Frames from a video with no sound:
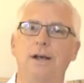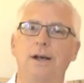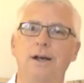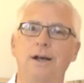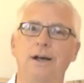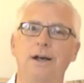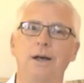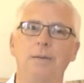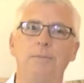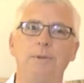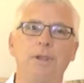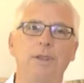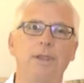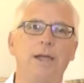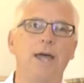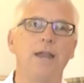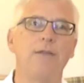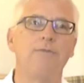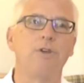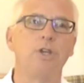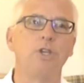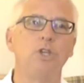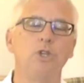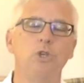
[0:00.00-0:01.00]
um, a
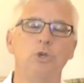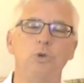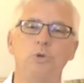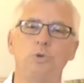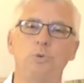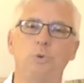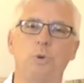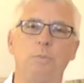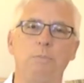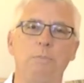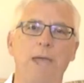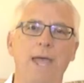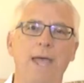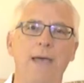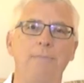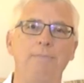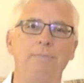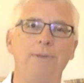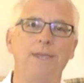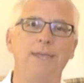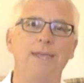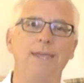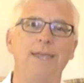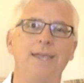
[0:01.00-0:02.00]
lot of unusual
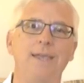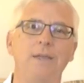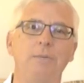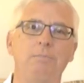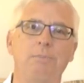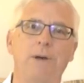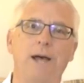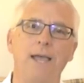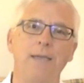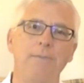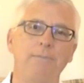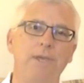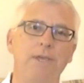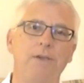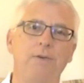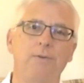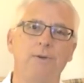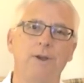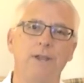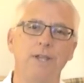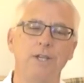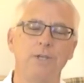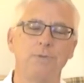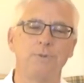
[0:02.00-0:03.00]
mapping and piping
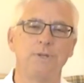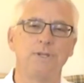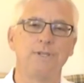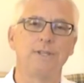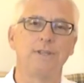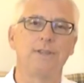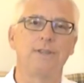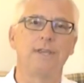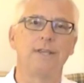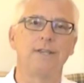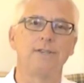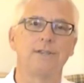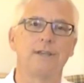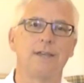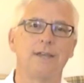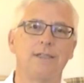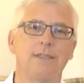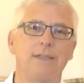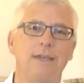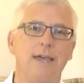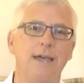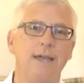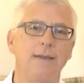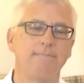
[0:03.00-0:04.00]
arrangements and things
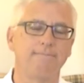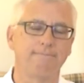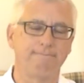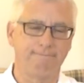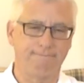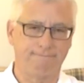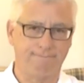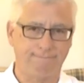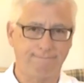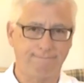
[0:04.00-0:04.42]
like that.